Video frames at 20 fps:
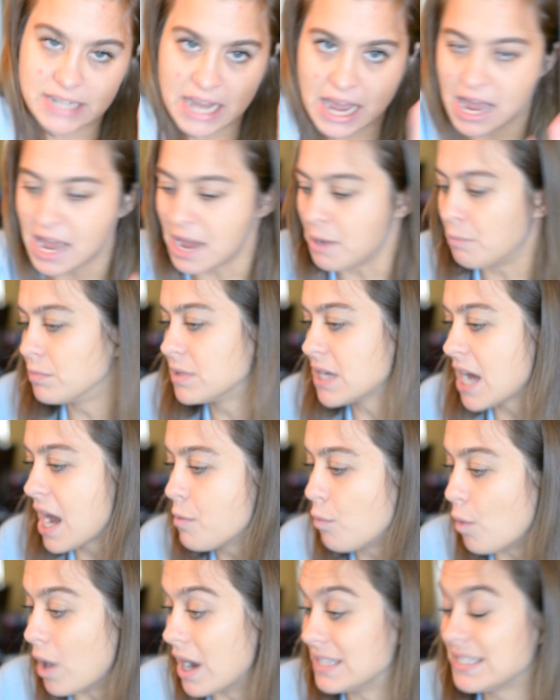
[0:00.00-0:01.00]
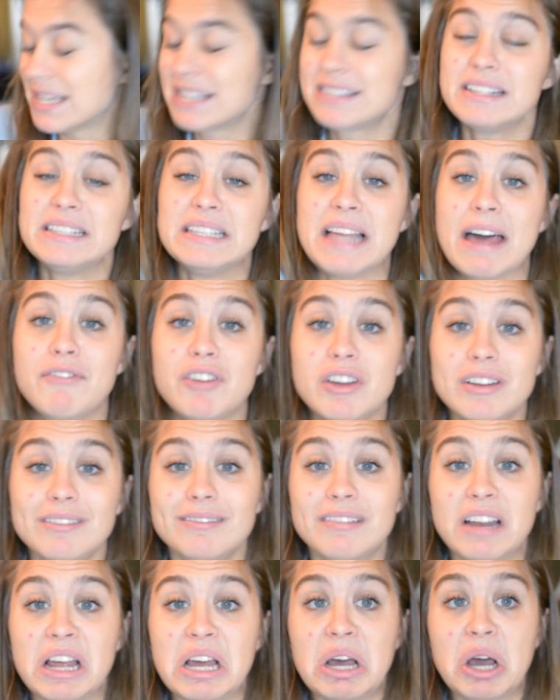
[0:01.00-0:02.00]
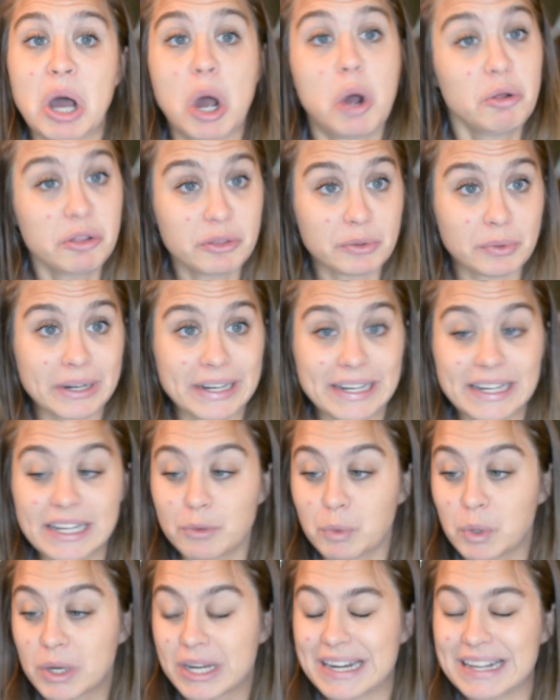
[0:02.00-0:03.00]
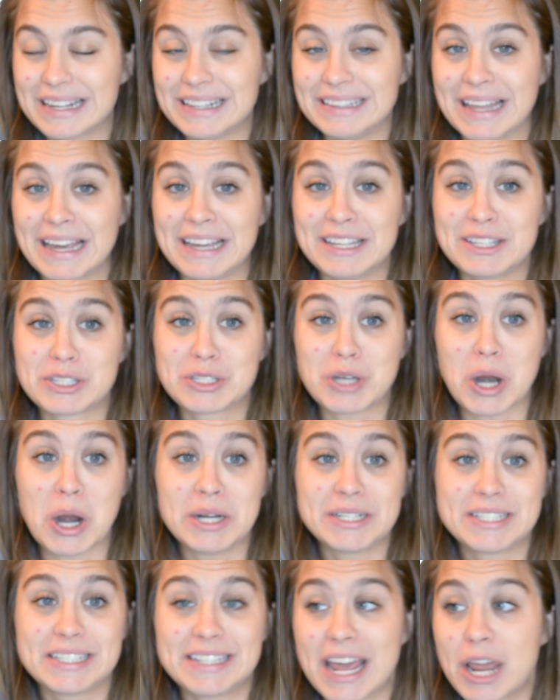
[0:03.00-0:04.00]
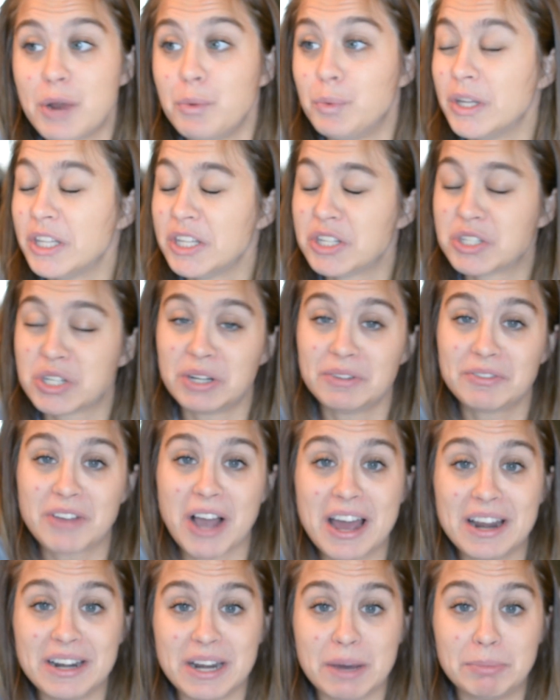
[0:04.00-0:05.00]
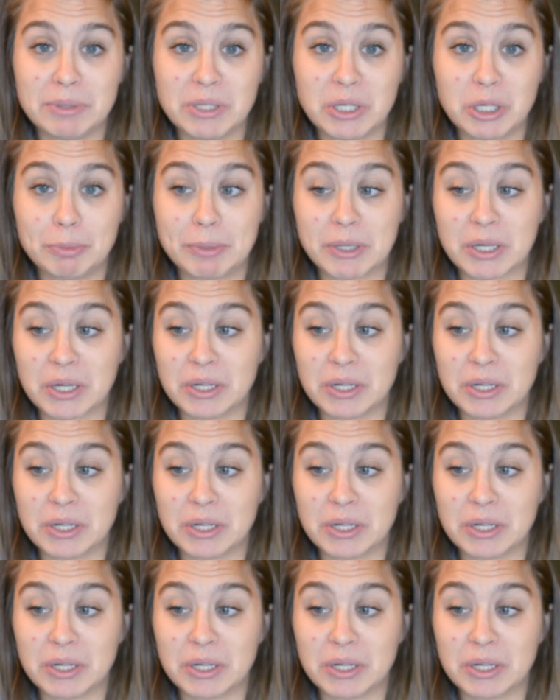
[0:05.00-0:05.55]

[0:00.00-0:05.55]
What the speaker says: time-wise, it's 11:03. We're getting a late start today. Really should have gotten up a little bit